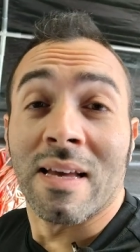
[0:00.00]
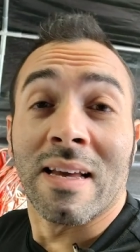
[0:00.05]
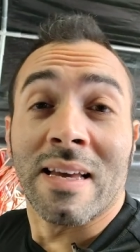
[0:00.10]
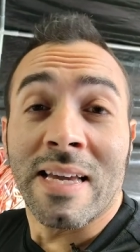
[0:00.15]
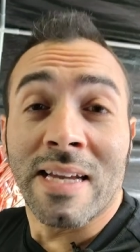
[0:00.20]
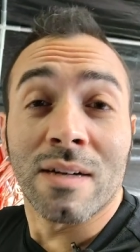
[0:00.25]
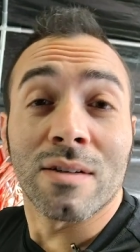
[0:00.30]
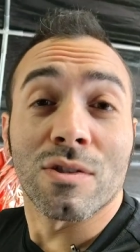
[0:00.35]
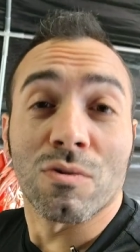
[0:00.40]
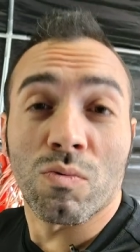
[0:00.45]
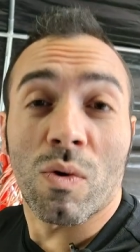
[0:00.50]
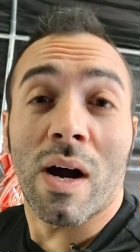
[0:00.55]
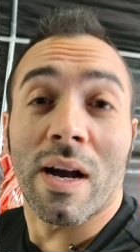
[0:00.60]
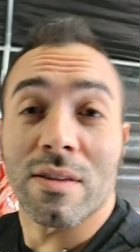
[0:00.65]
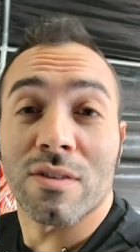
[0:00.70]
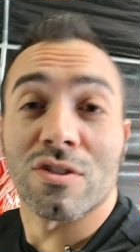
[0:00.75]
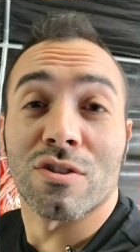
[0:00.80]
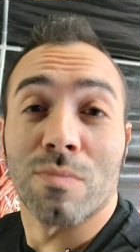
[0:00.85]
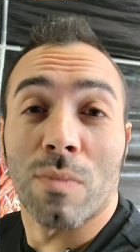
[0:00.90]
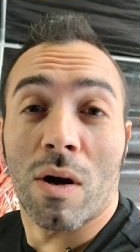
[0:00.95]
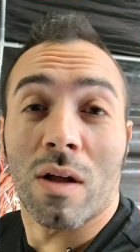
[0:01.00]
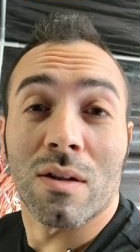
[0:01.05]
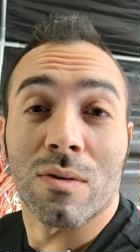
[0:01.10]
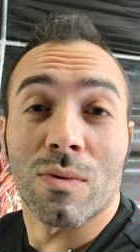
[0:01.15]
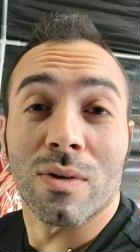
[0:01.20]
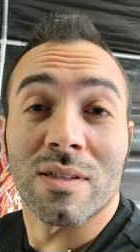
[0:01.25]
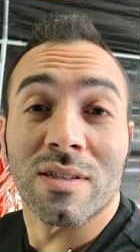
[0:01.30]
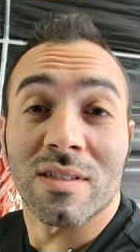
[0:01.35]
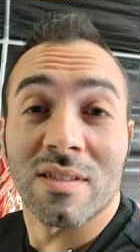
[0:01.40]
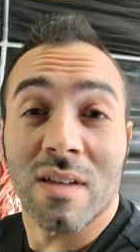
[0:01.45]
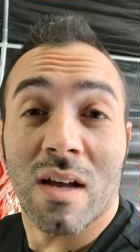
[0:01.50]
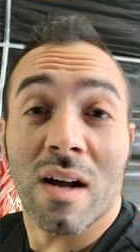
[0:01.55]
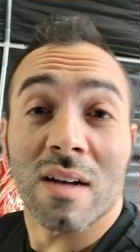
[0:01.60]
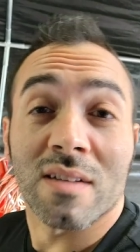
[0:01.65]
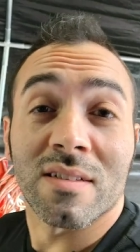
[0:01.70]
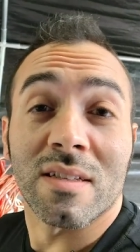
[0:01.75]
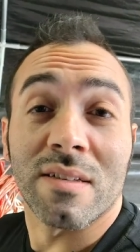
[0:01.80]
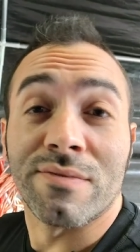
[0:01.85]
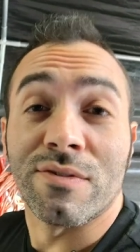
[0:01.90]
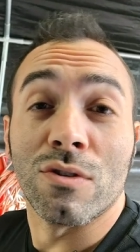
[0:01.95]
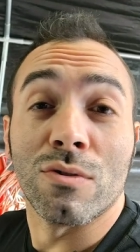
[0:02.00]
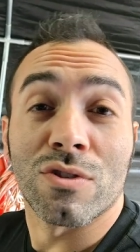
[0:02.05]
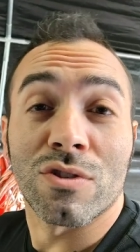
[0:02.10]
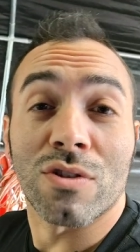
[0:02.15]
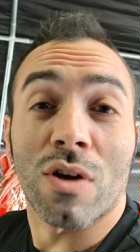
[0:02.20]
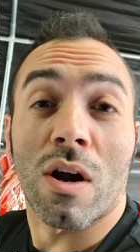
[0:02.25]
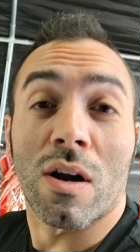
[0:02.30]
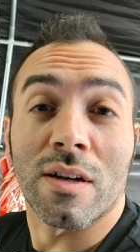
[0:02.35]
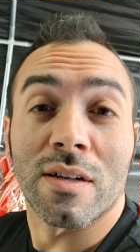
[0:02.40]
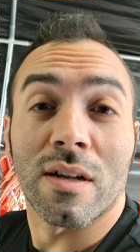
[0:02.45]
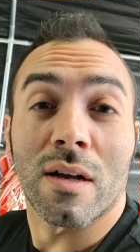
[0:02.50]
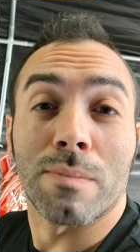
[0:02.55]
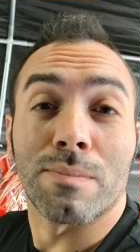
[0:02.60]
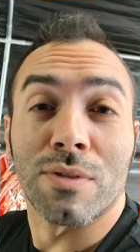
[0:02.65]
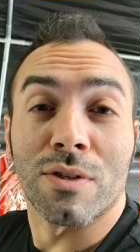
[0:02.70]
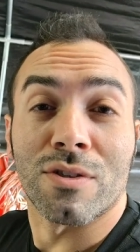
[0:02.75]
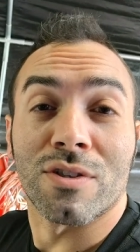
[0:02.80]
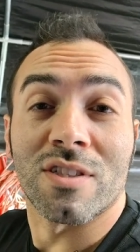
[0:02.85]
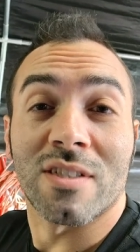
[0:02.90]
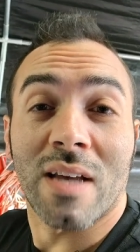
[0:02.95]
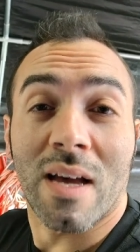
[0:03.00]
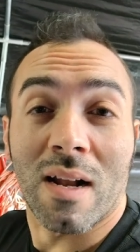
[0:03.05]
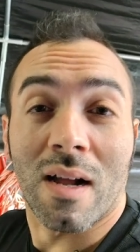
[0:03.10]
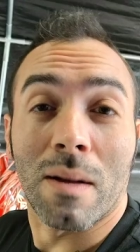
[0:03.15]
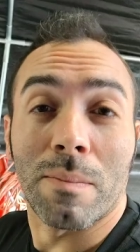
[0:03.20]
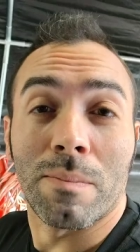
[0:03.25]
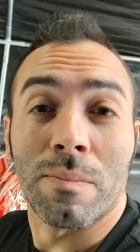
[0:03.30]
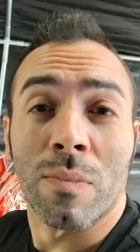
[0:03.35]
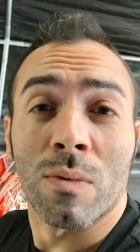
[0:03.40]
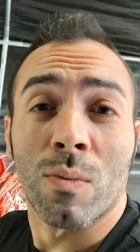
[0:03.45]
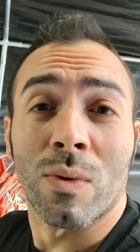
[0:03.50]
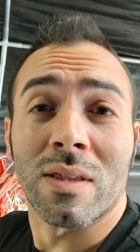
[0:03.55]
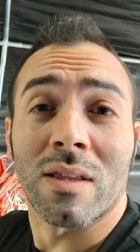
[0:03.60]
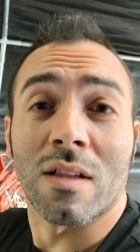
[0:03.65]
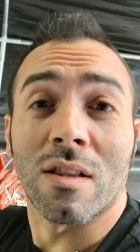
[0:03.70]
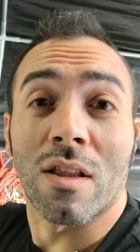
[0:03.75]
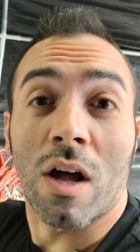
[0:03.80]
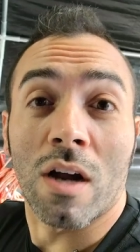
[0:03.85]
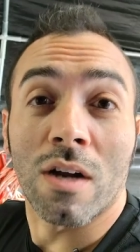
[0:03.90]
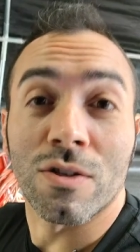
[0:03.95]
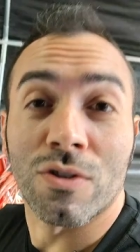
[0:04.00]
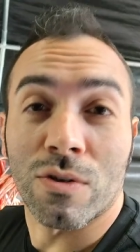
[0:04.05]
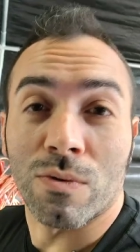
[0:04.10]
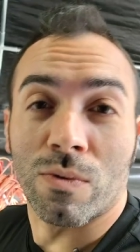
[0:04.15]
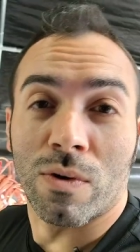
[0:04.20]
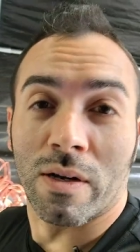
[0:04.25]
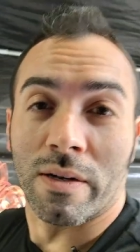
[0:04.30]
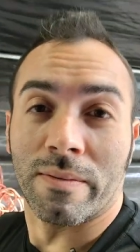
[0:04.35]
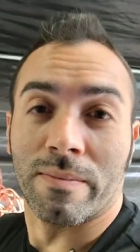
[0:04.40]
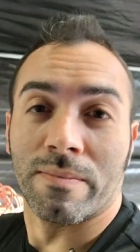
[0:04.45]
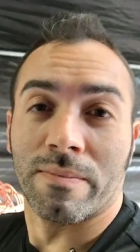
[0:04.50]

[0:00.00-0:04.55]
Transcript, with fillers: Here's why the smaller one sucks if you started up your setup with the larger one.